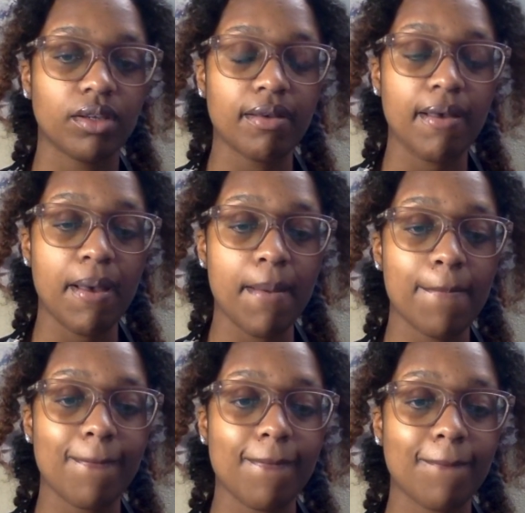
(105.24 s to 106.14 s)

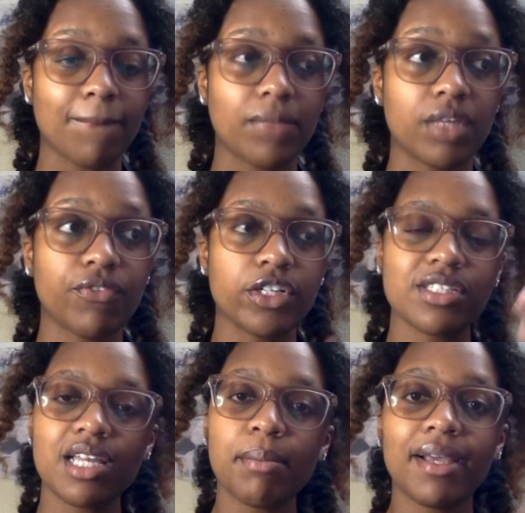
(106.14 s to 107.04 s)
the
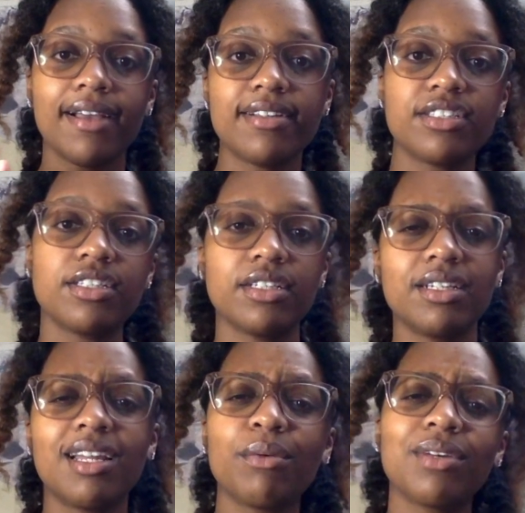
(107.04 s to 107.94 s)
first time I got
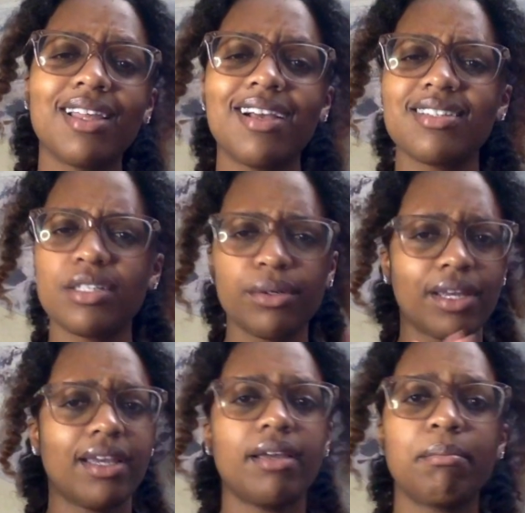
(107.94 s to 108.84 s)
into, and I realized,
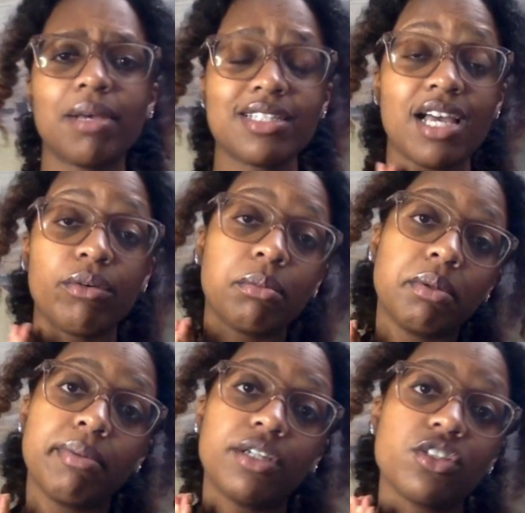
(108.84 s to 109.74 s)
okay, my time would
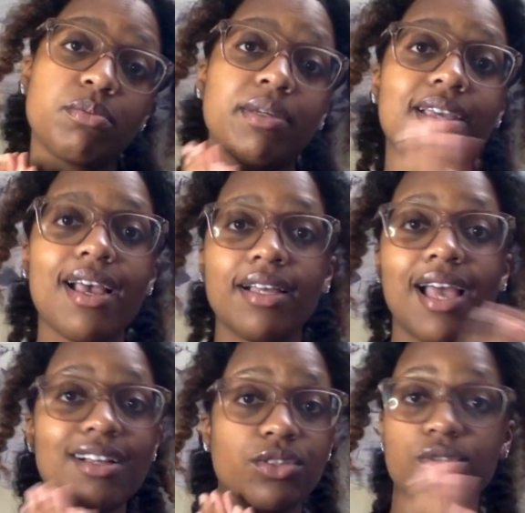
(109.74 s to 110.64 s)
be better spent
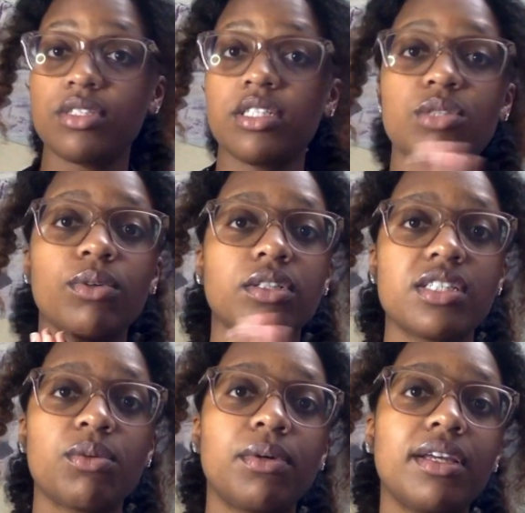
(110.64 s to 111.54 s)
outsourcing this work to
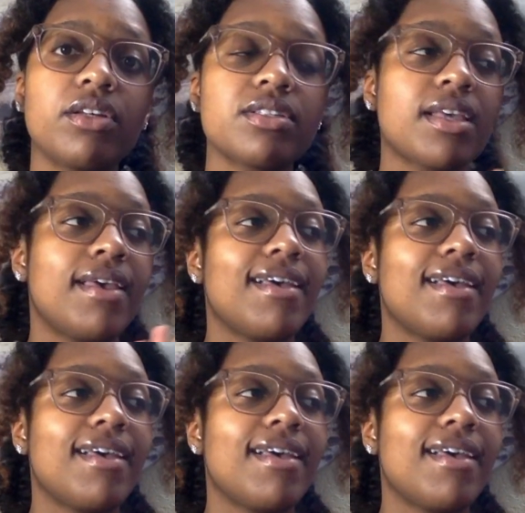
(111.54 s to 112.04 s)
someone else,